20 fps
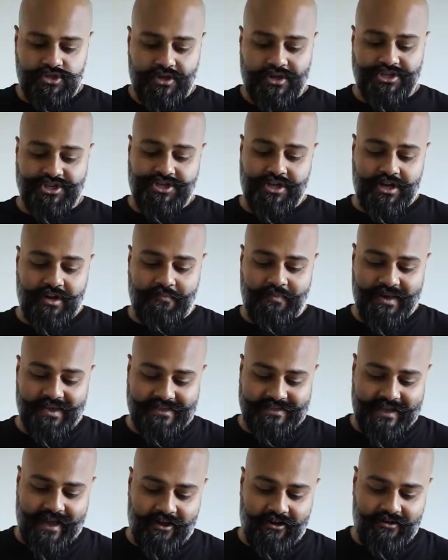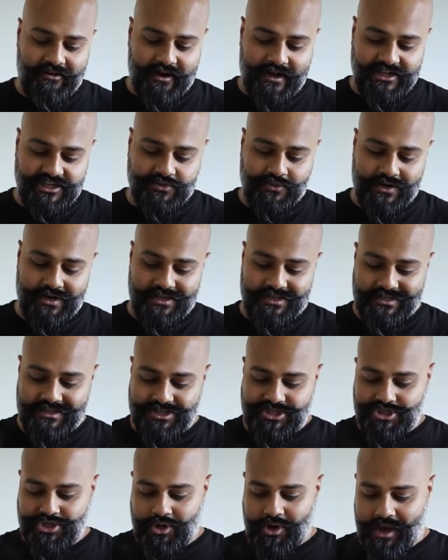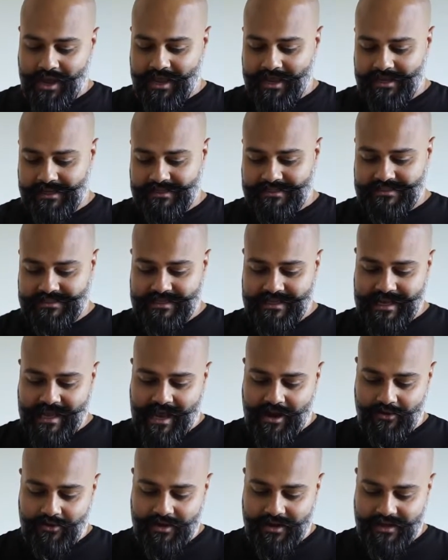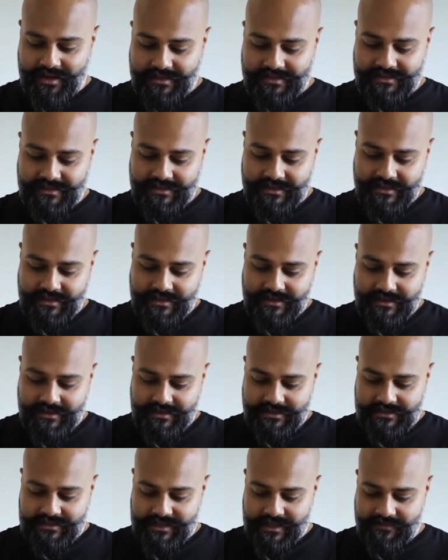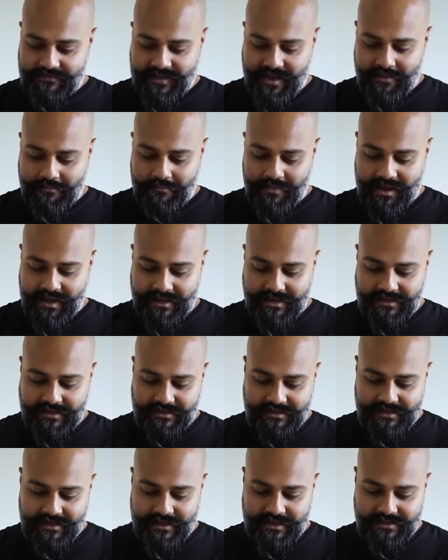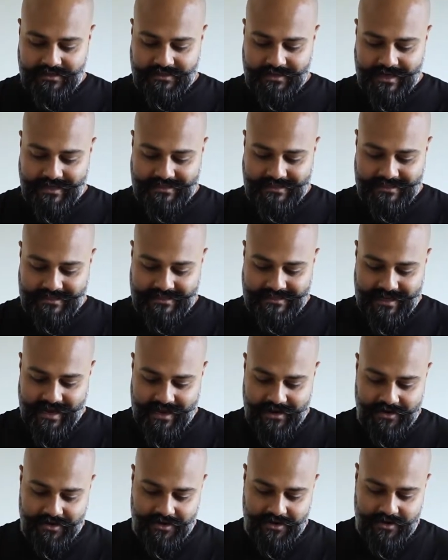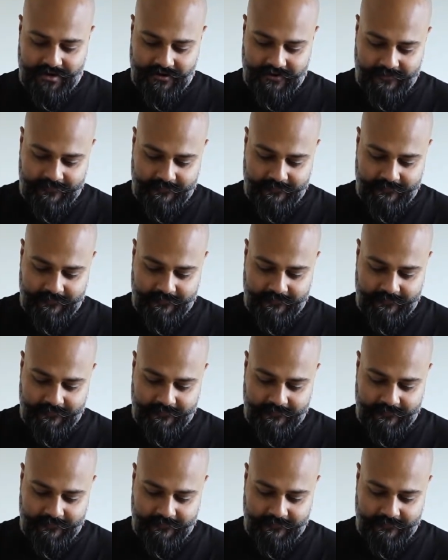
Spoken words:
So I just took a piece out. I just want to try it and see how it is. See if that meat is nice and tender.